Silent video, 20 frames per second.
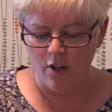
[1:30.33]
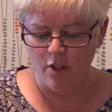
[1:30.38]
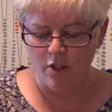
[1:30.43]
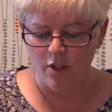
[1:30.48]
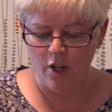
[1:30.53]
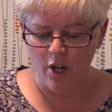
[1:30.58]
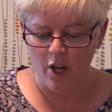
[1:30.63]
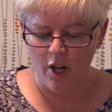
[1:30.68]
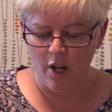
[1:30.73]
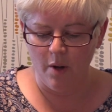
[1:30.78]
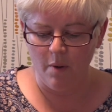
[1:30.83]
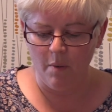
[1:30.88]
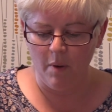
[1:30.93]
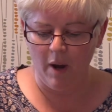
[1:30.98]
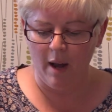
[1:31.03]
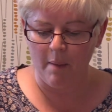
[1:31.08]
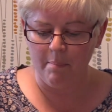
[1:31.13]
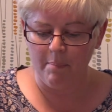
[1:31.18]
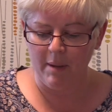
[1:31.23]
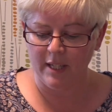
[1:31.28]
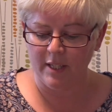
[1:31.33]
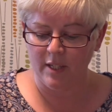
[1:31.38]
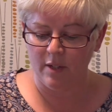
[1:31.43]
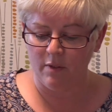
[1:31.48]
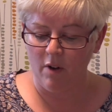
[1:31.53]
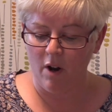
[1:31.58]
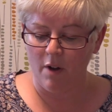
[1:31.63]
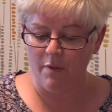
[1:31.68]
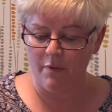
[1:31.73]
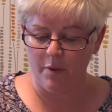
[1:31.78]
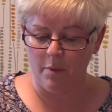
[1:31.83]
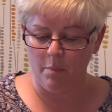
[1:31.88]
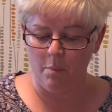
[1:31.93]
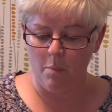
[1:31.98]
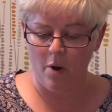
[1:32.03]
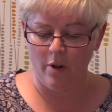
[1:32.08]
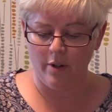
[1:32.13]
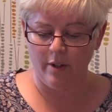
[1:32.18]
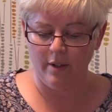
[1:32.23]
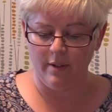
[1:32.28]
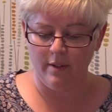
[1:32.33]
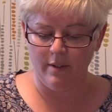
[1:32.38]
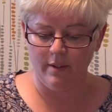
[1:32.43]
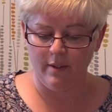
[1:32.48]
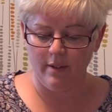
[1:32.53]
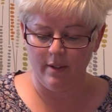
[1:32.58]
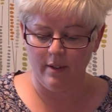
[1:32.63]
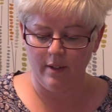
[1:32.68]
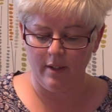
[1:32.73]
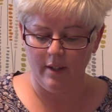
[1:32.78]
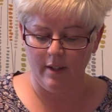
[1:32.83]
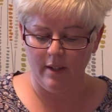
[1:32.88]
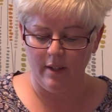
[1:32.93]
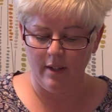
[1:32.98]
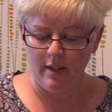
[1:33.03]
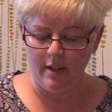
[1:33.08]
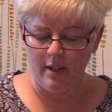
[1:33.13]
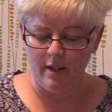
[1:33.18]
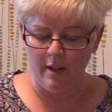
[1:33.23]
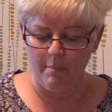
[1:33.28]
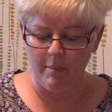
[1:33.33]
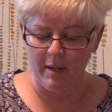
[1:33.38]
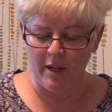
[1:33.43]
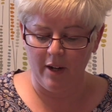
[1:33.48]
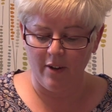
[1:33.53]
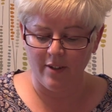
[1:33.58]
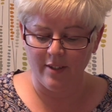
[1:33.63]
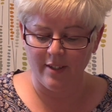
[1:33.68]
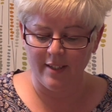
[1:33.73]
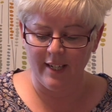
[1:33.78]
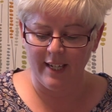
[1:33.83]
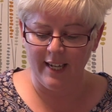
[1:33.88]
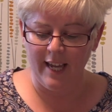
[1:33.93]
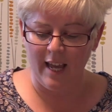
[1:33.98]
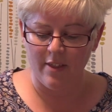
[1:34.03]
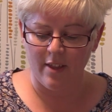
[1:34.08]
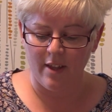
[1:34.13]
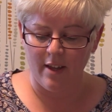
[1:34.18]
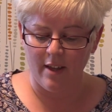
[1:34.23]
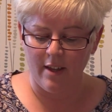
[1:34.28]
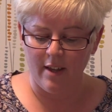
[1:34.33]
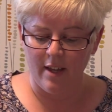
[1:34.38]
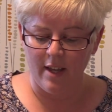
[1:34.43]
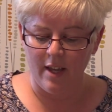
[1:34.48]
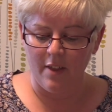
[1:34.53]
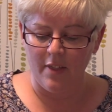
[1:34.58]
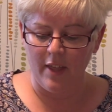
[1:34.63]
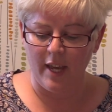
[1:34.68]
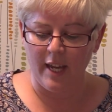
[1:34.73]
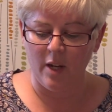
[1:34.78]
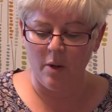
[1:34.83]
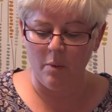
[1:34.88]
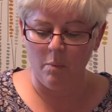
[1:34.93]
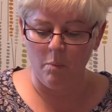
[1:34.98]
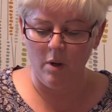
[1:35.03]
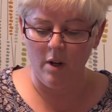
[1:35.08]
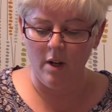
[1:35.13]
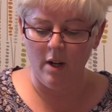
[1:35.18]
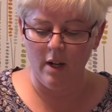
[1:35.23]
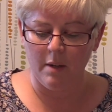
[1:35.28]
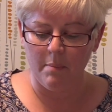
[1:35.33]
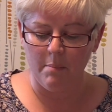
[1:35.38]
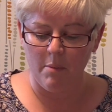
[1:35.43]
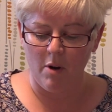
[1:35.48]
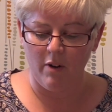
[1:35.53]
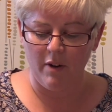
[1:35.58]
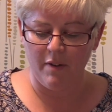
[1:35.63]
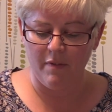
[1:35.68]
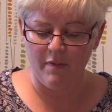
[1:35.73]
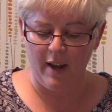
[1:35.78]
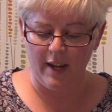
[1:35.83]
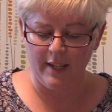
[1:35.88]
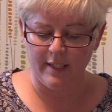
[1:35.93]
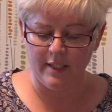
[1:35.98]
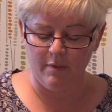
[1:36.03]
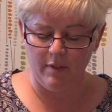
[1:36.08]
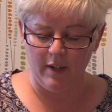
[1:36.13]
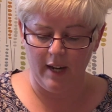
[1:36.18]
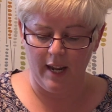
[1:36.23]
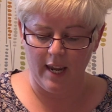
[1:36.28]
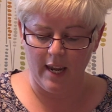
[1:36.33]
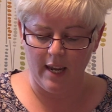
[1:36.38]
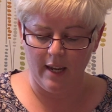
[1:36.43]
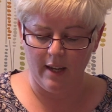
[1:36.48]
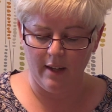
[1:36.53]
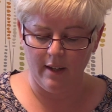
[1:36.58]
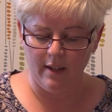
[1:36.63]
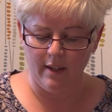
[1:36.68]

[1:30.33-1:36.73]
Two are better off than one, because together they can work more effectively.